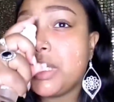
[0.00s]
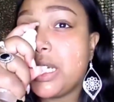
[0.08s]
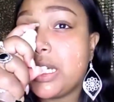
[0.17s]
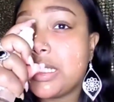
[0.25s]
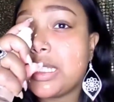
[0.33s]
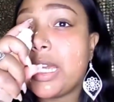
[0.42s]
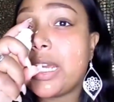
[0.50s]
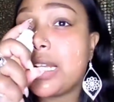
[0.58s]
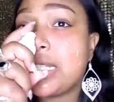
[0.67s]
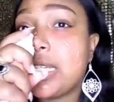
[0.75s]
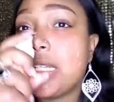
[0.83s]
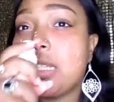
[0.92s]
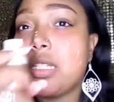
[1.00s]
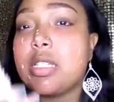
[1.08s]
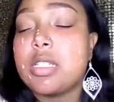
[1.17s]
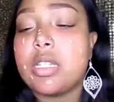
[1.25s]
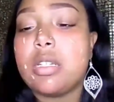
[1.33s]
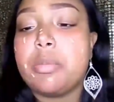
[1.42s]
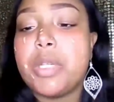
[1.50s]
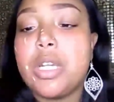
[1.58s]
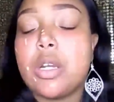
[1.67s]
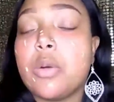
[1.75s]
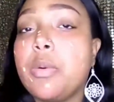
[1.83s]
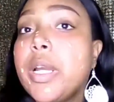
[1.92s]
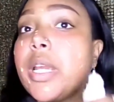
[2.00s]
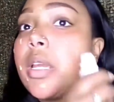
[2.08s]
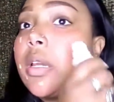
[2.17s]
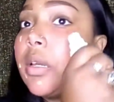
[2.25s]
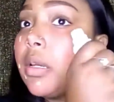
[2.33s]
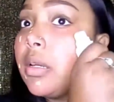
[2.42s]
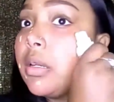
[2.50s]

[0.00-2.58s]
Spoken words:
because, like I said, this is going to be a quick